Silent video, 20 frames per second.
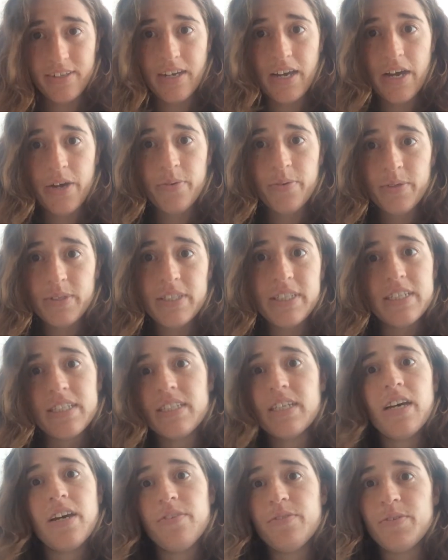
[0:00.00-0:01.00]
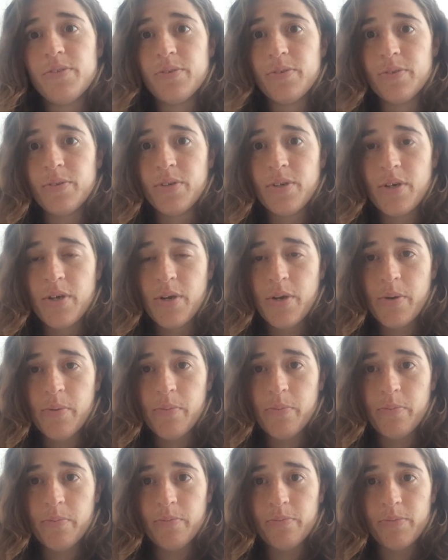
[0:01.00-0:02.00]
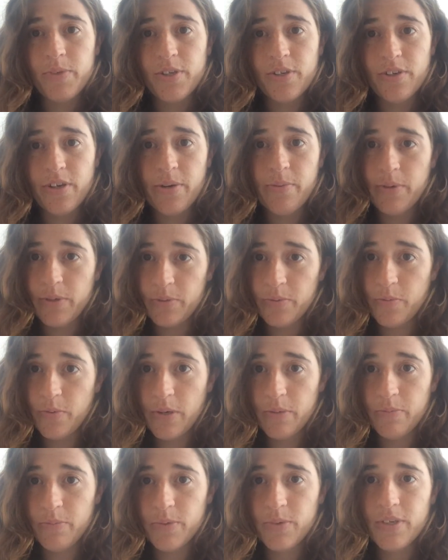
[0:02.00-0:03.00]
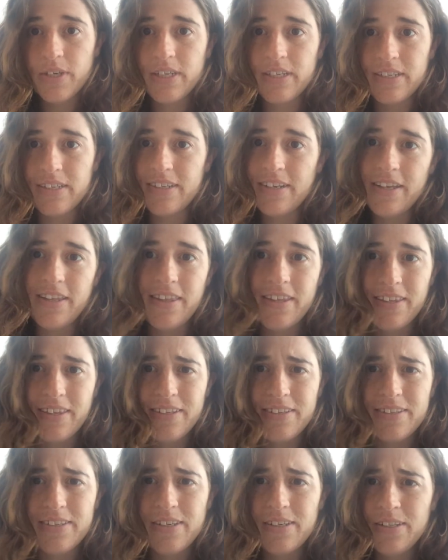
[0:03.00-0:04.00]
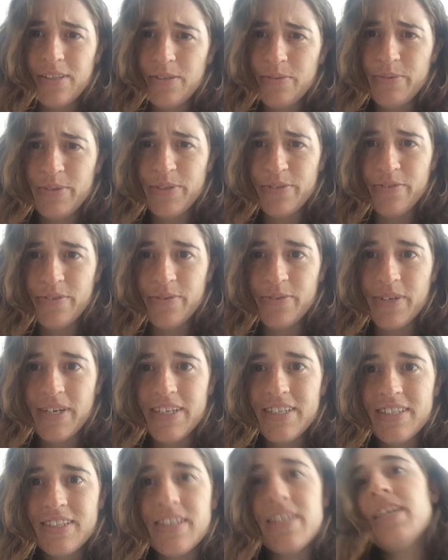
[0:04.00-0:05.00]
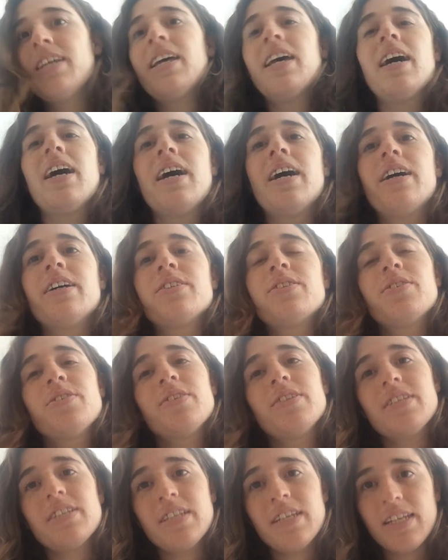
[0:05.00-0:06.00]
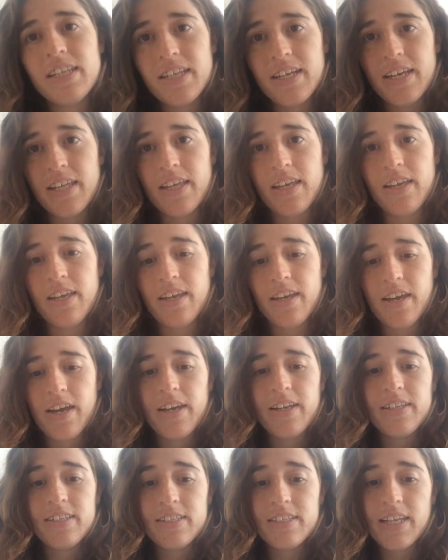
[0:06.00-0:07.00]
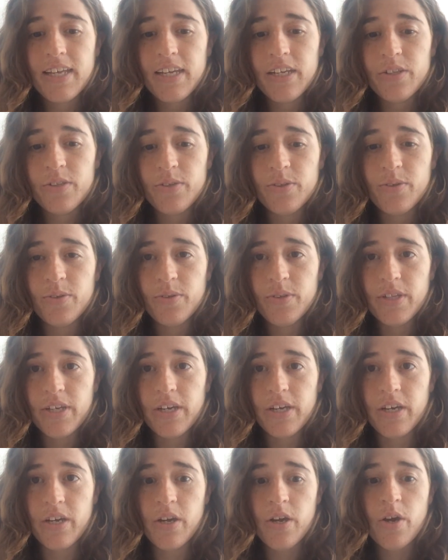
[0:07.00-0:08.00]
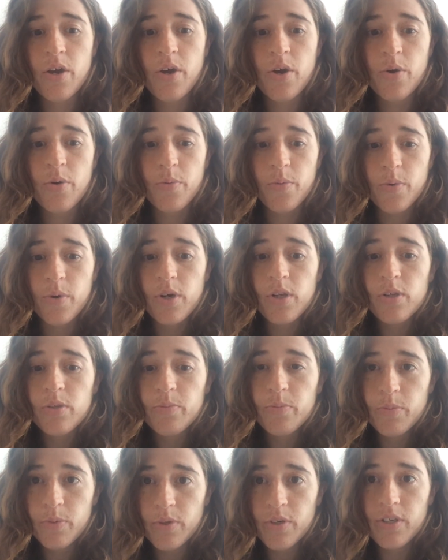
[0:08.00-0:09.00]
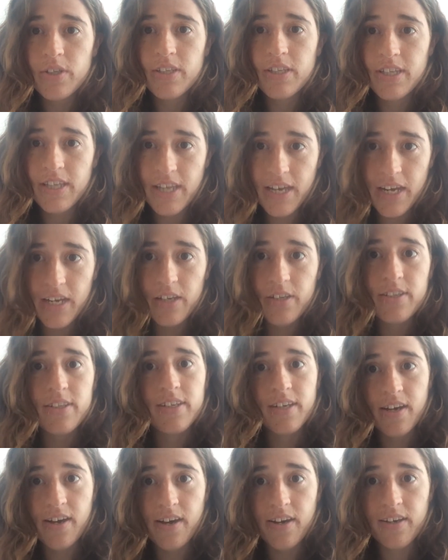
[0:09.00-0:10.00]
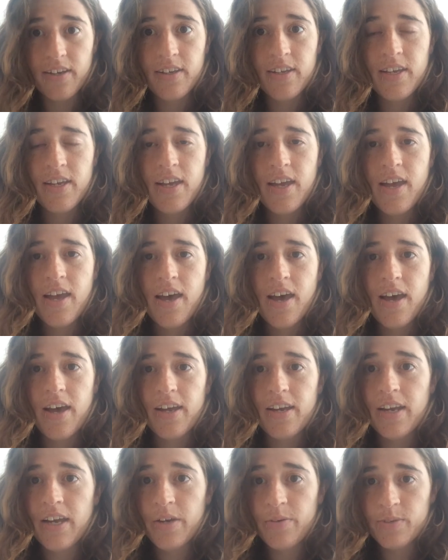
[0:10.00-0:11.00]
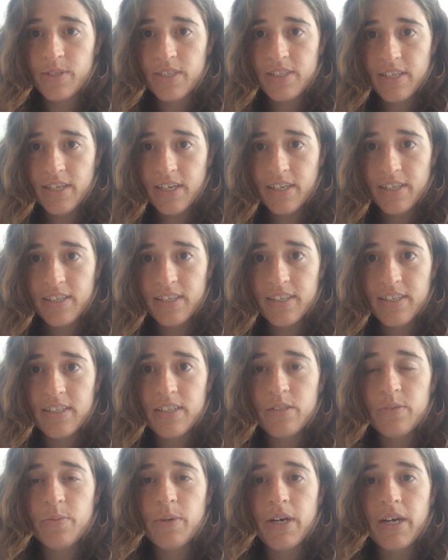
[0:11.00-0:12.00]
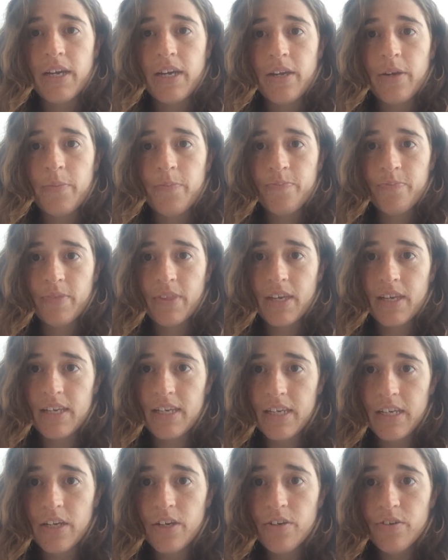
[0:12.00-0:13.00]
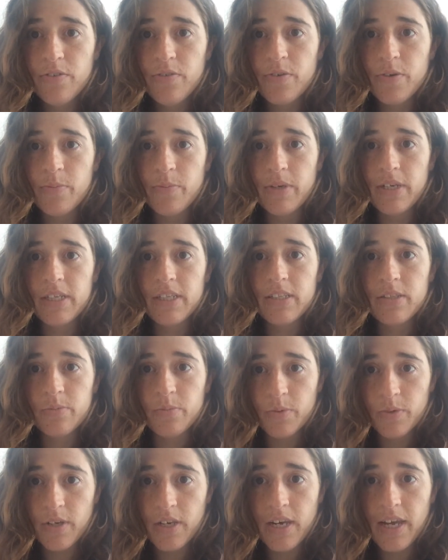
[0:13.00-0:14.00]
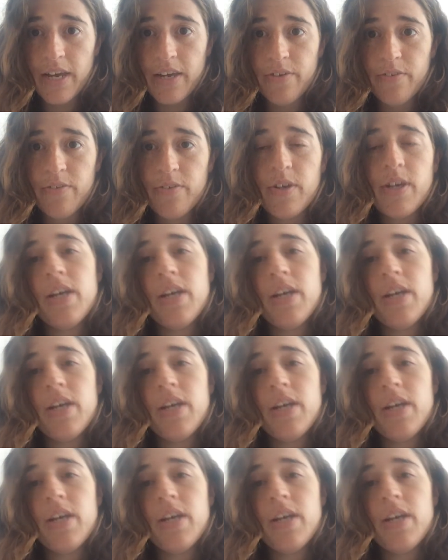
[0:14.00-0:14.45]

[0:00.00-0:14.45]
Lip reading: I will just have to talk about one book, and I think that's a little bit of a waste. So instead I decided to do the World Book Day tag, and I was tagged in this by Leo from A Little Book Life.